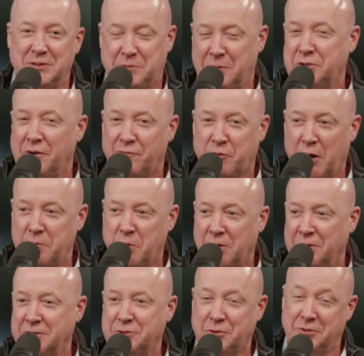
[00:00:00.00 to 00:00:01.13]
especially in freight
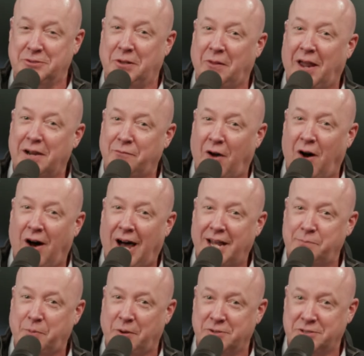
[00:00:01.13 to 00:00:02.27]
brokerage, there's a lot of
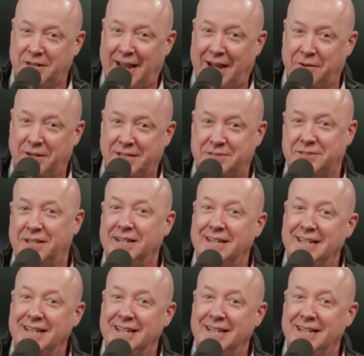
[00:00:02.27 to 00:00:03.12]
odd personalities